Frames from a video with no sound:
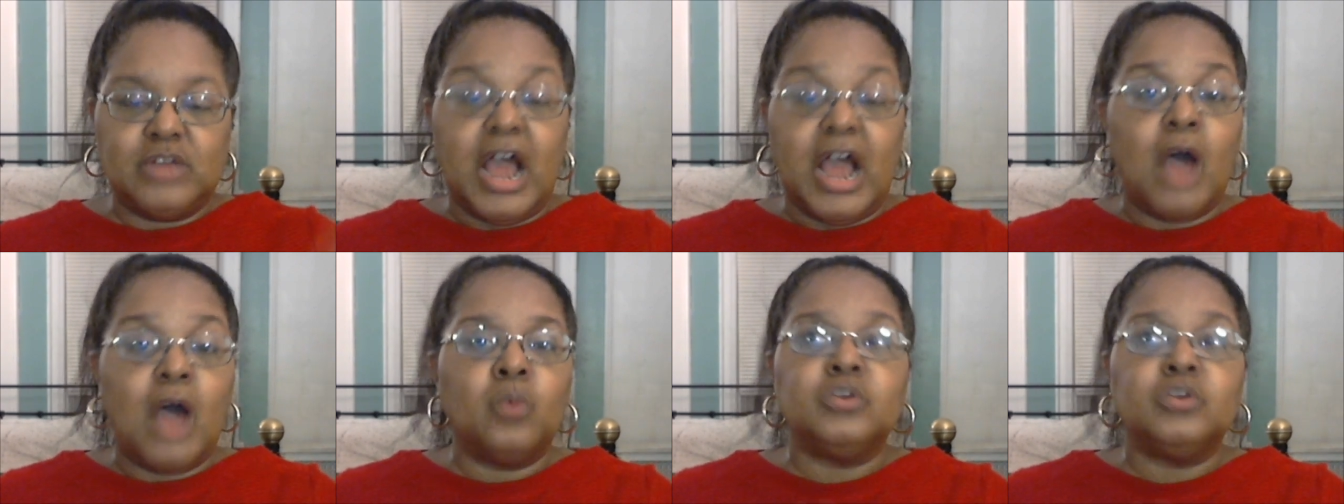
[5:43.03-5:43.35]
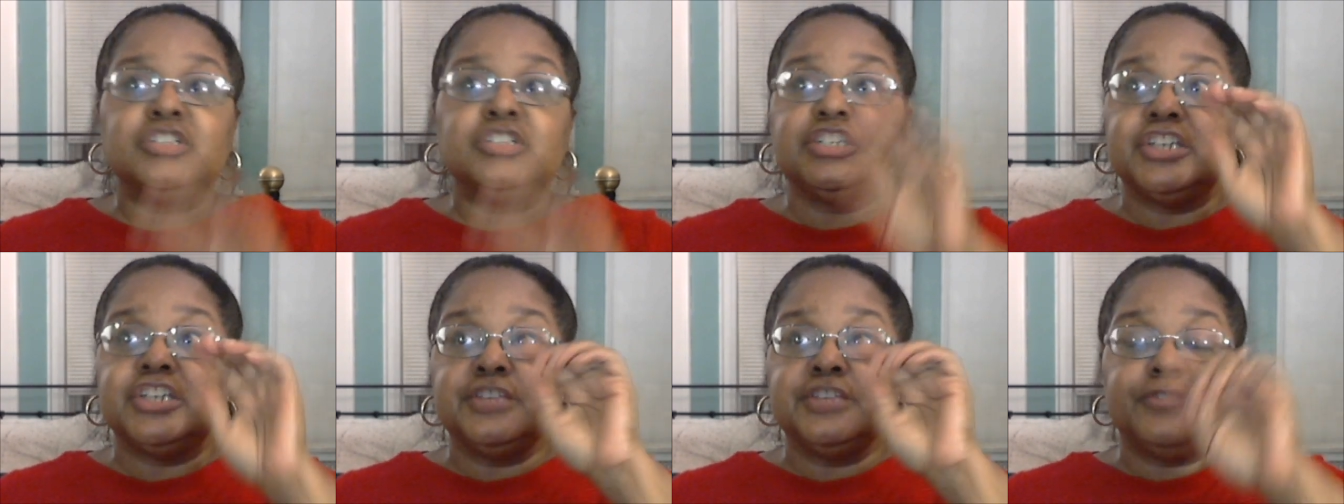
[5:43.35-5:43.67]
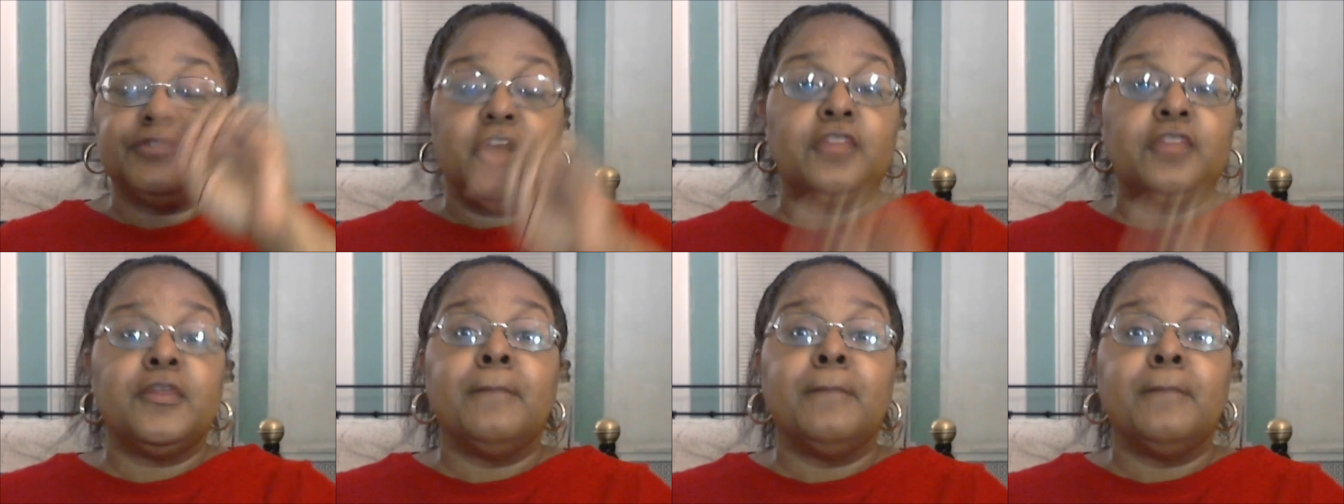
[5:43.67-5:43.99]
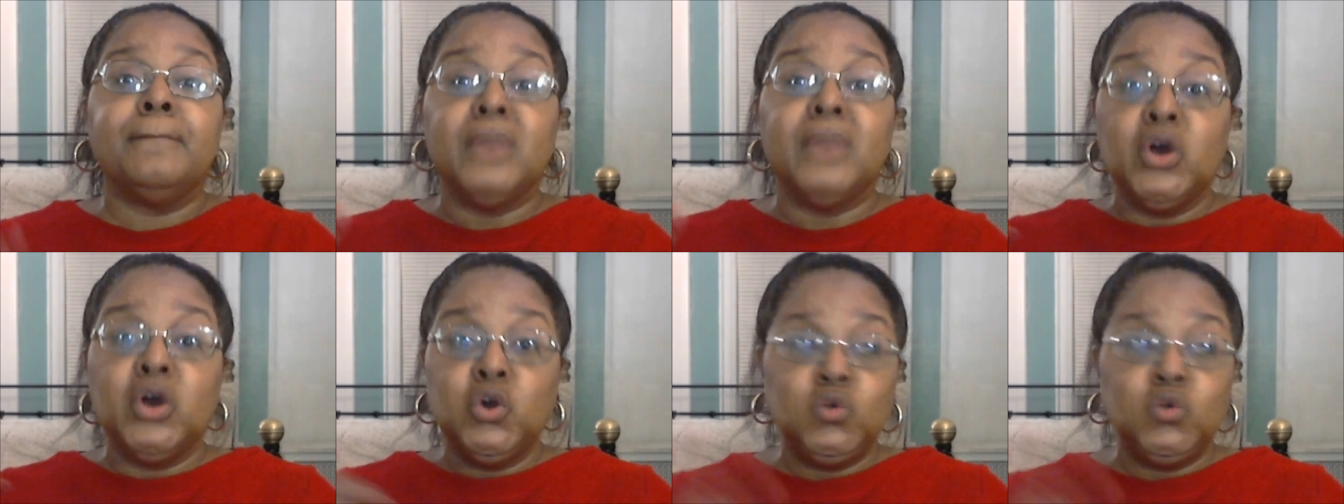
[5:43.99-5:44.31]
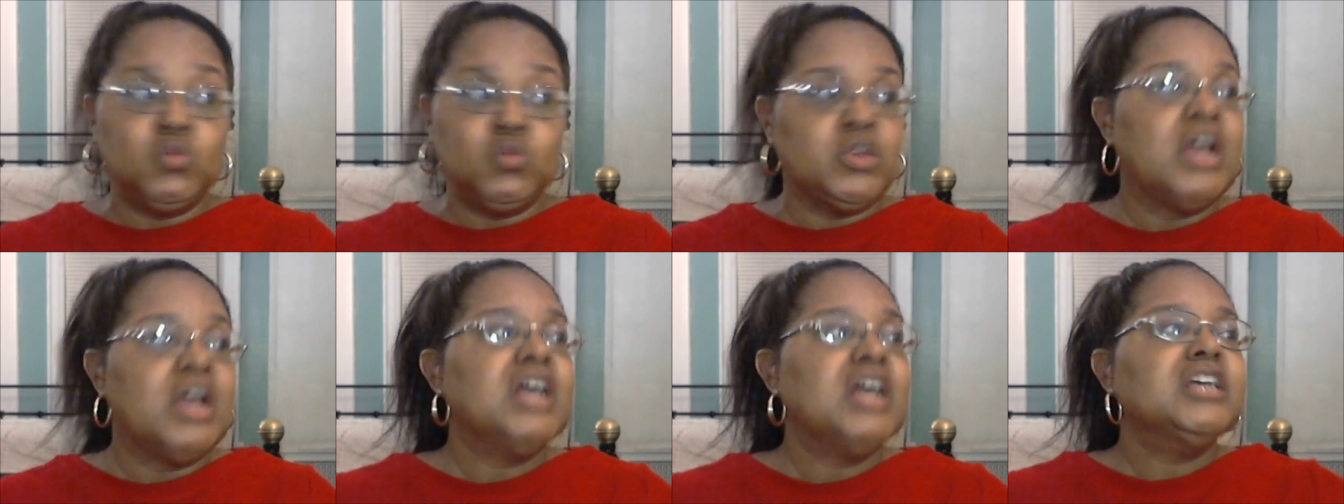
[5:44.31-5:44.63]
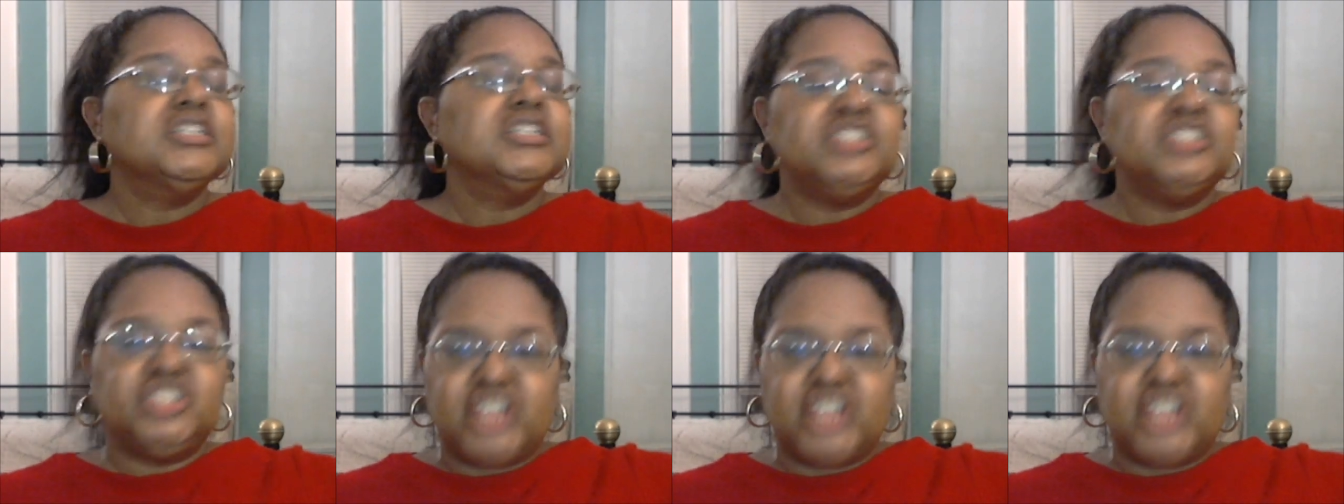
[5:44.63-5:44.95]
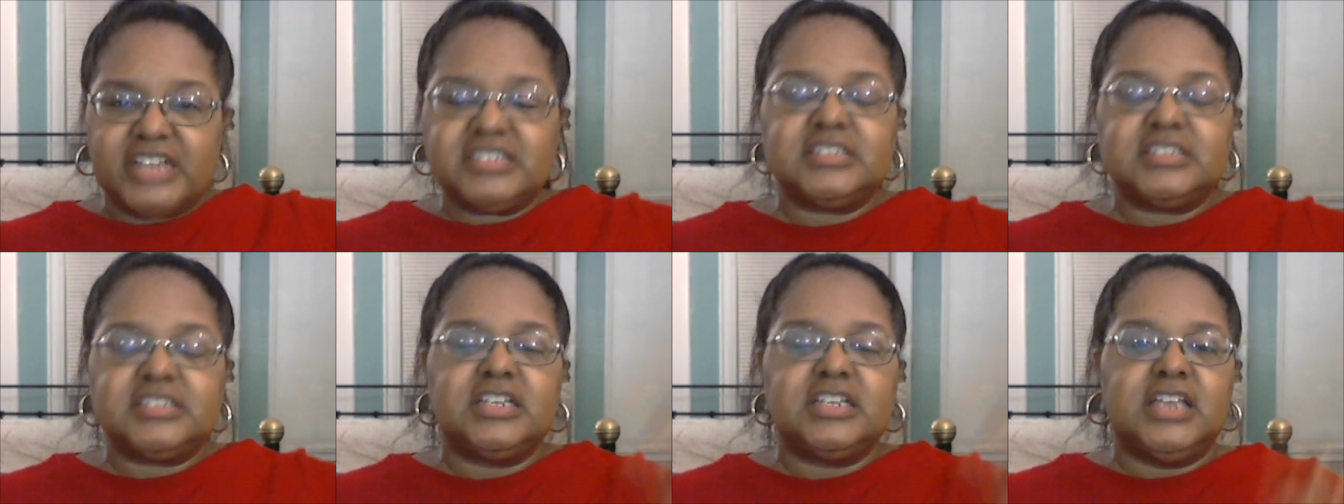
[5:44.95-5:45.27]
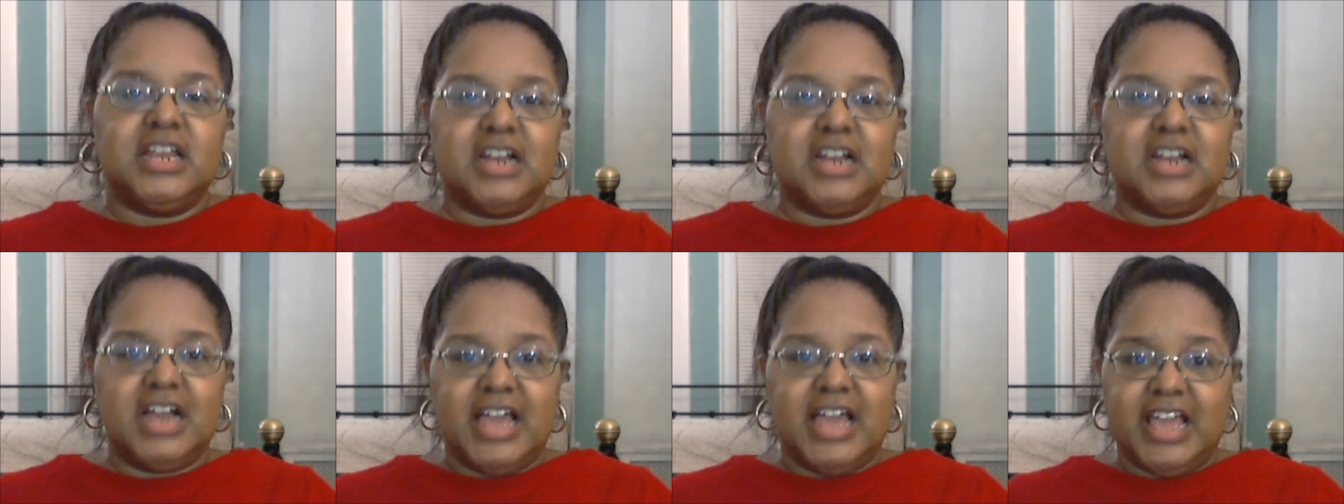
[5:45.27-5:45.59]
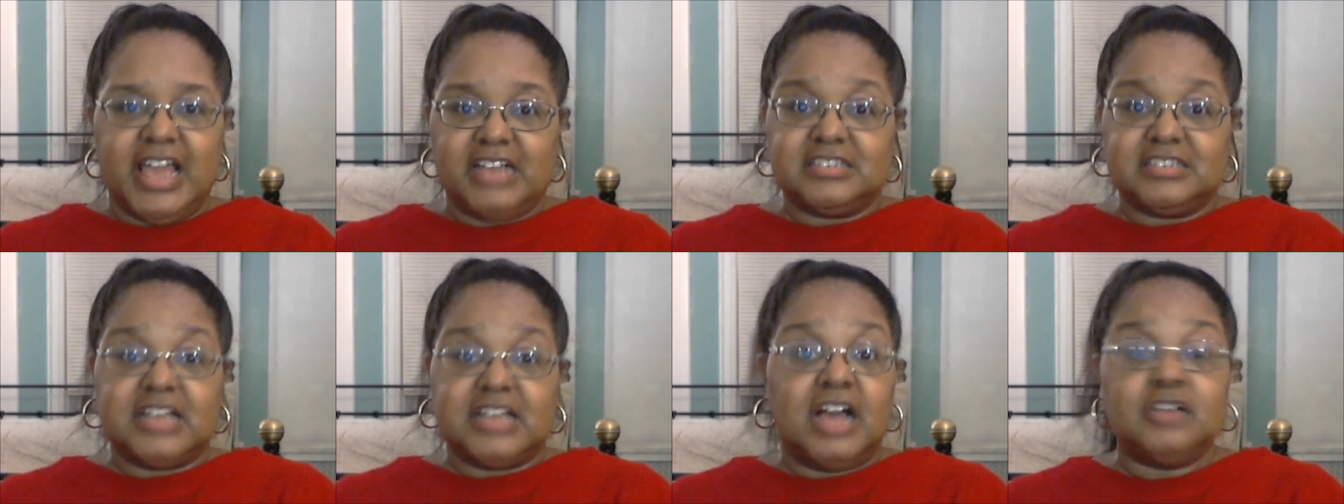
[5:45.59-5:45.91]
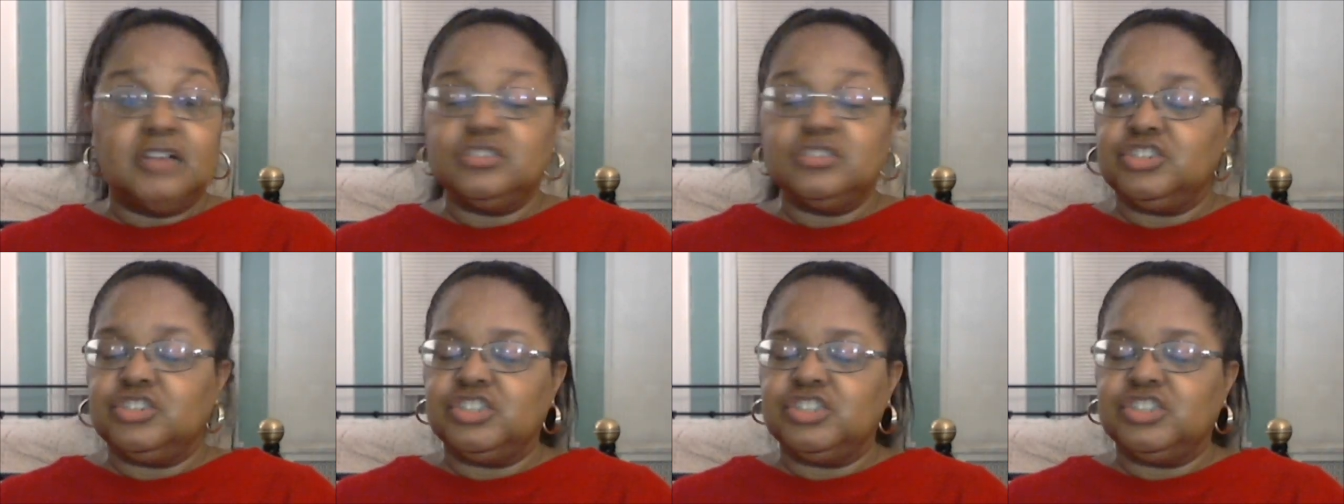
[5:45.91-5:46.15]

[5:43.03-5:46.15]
I will give her the moon just to get her ass out,